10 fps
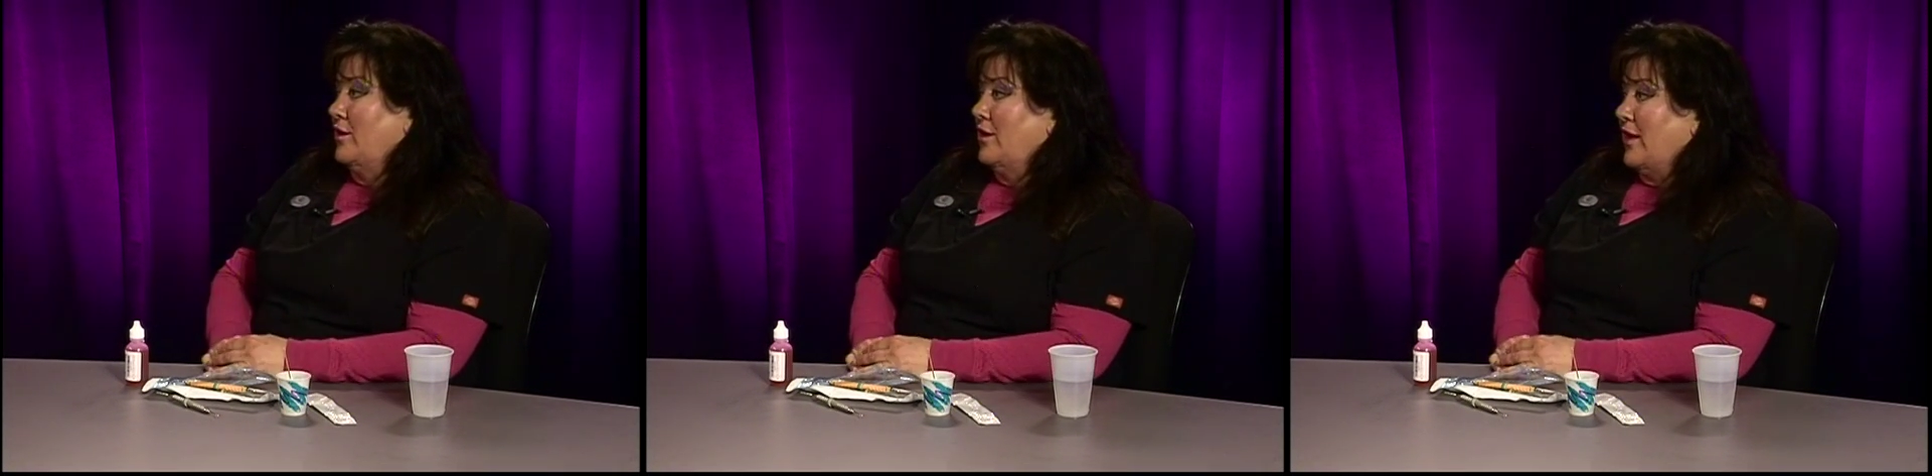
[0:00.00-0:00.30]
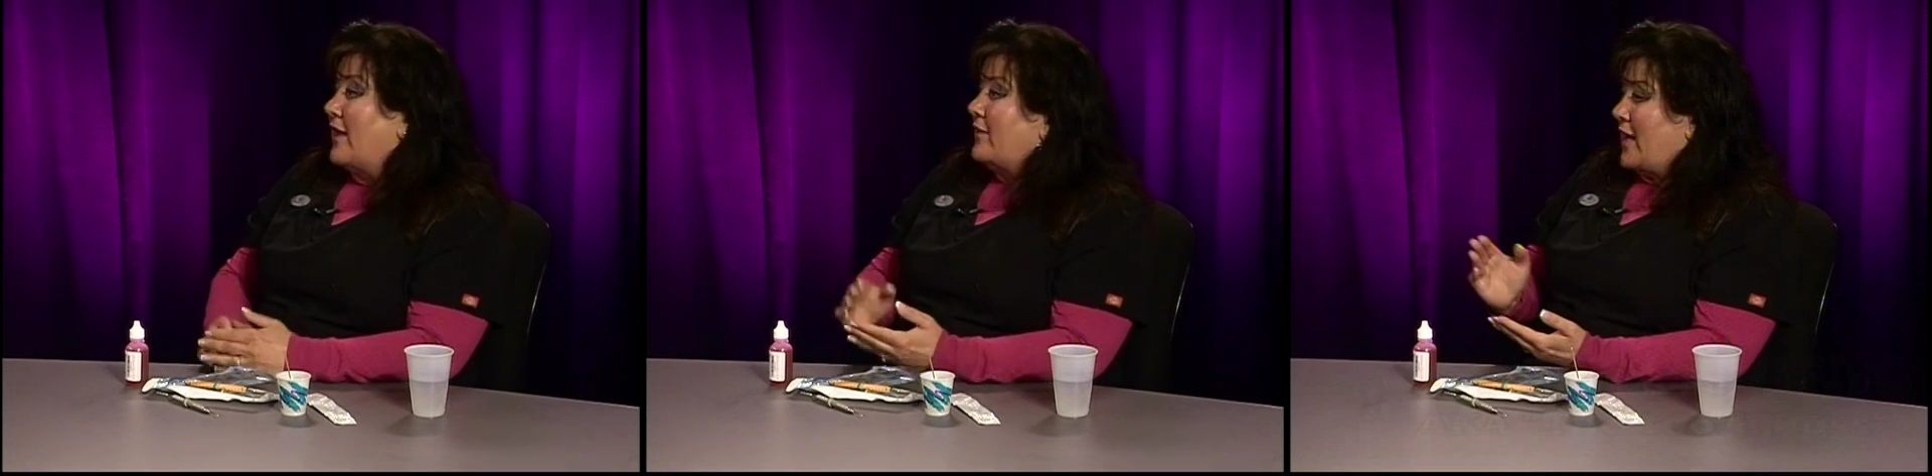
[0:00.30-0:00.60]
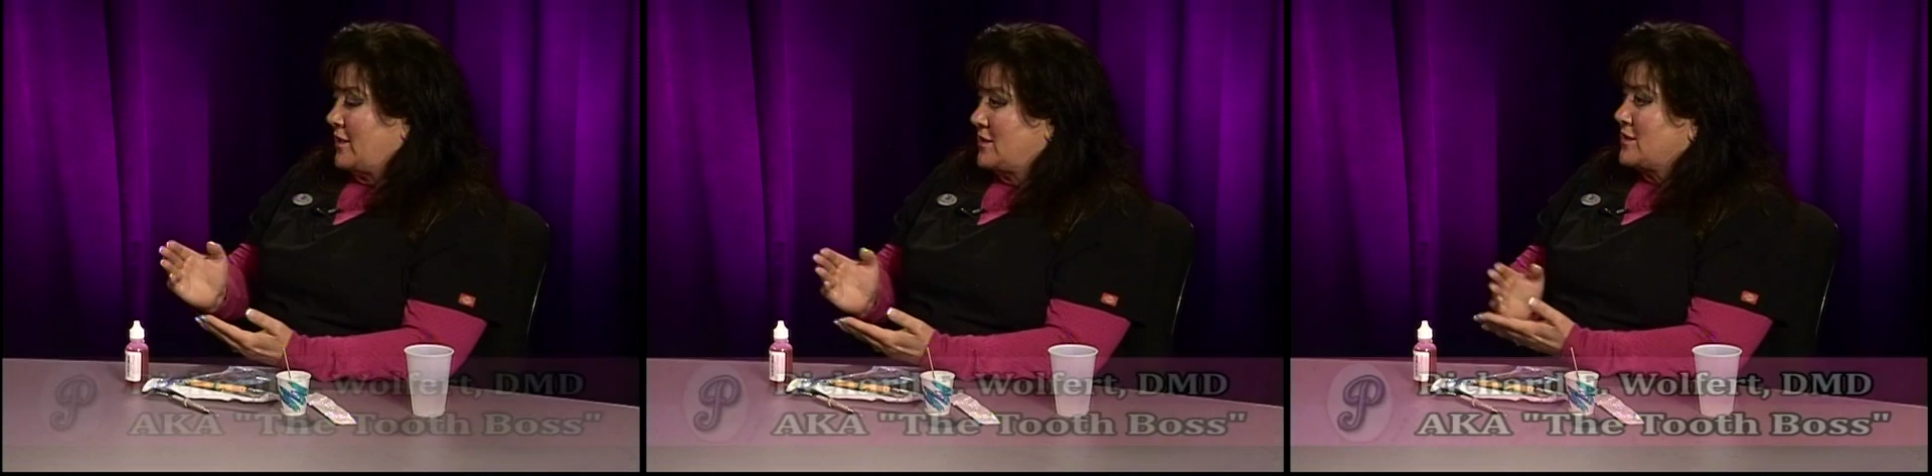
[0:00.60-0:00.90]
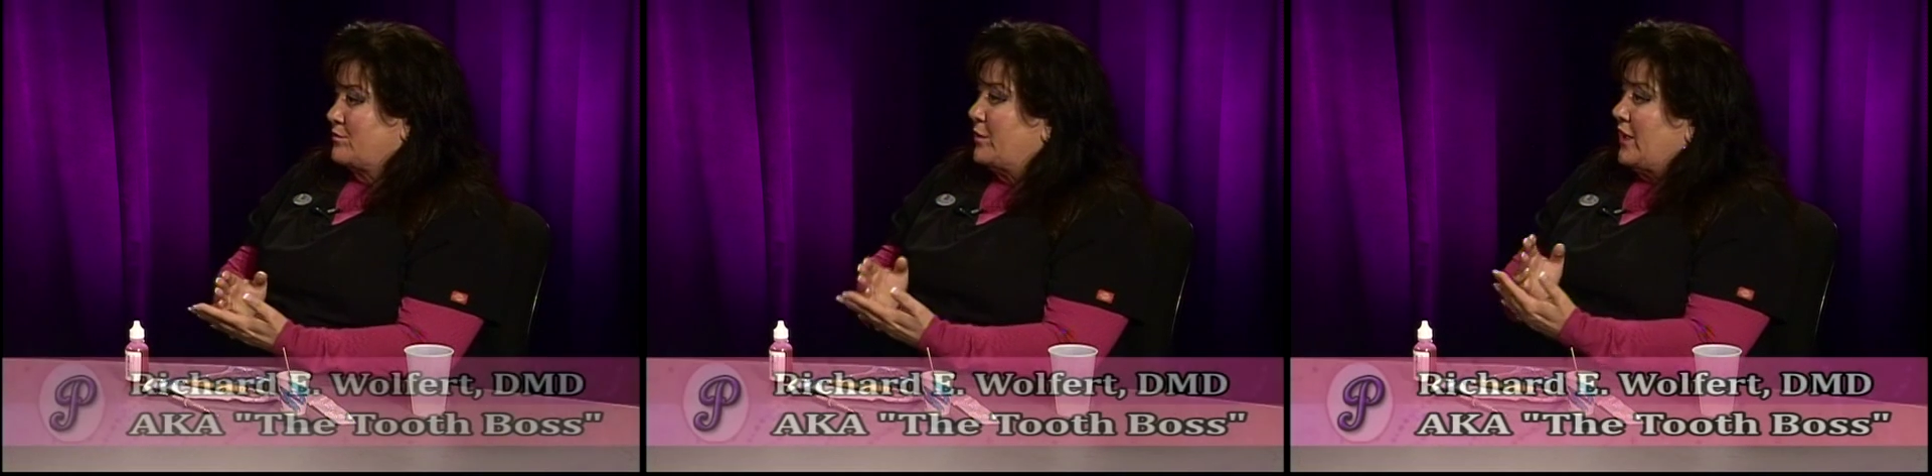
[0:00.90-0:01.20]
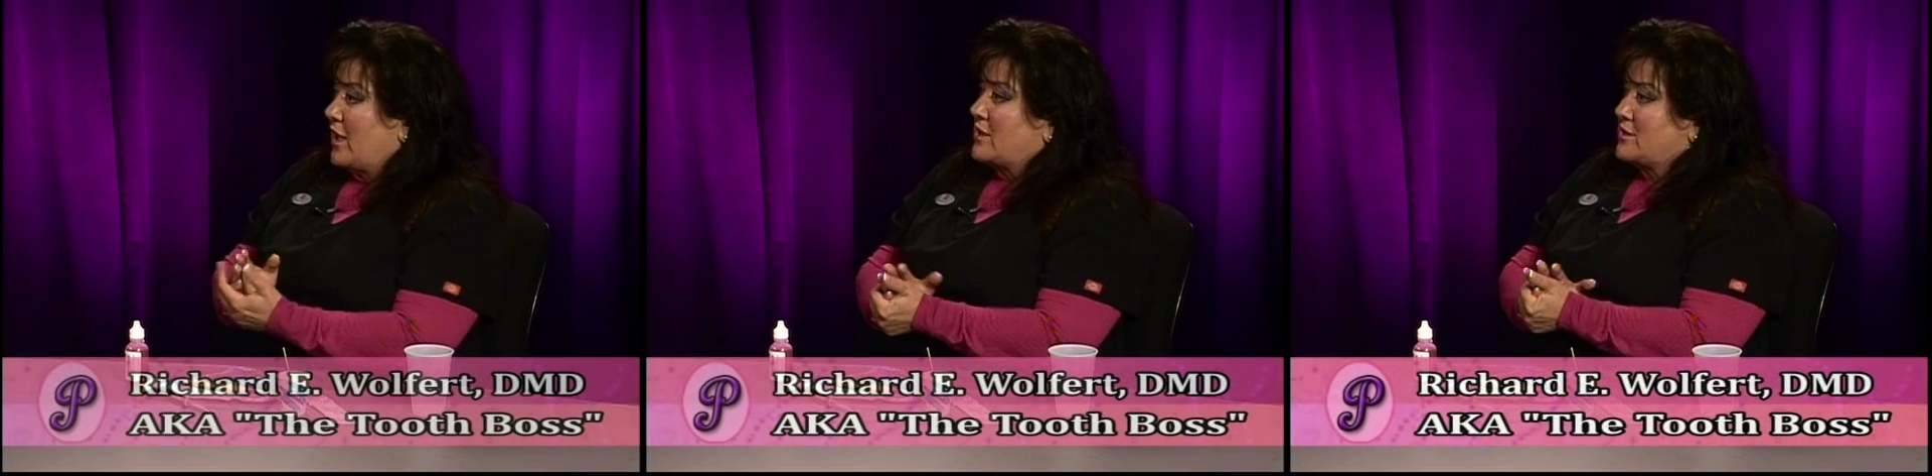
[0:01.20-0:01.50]
And that's
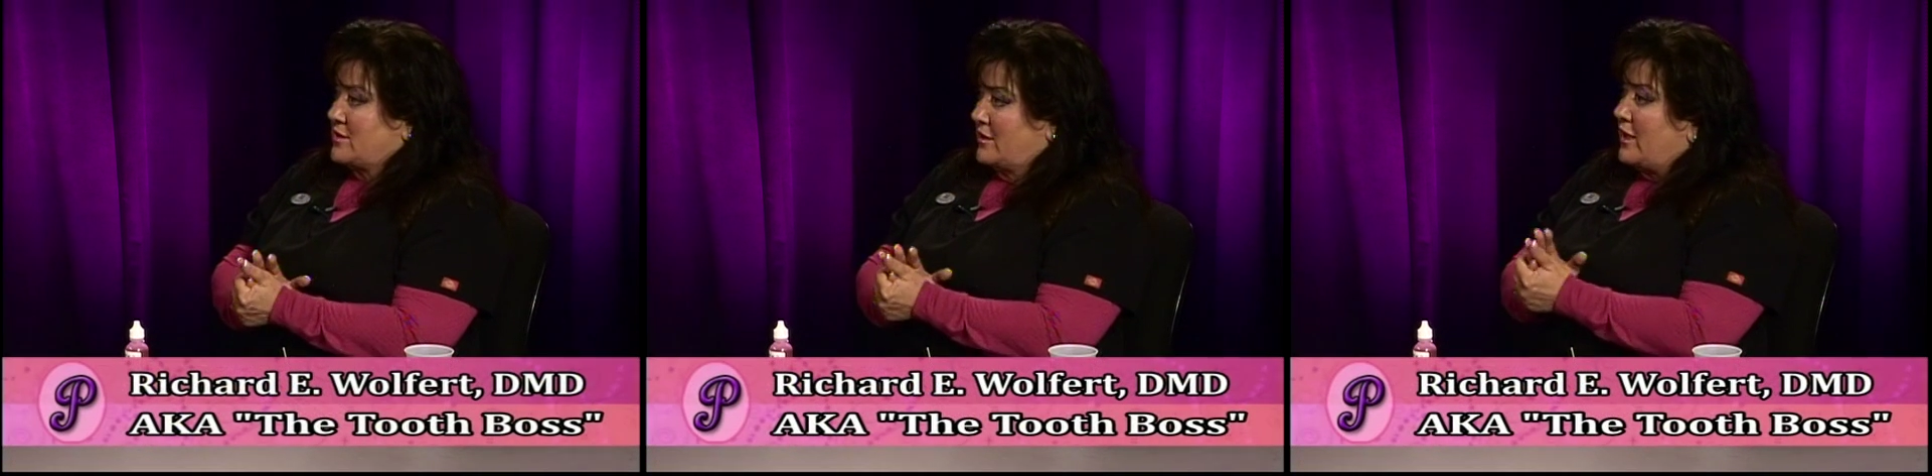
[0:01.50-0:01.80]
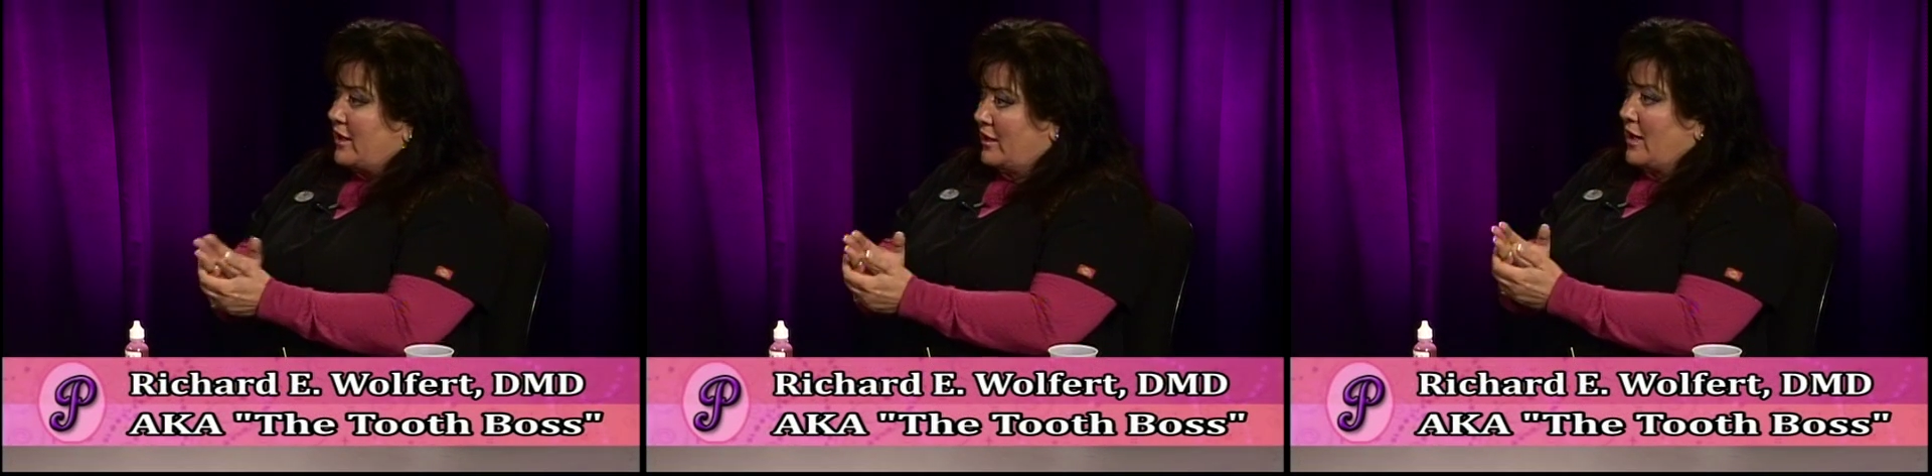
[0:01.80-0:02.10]
because they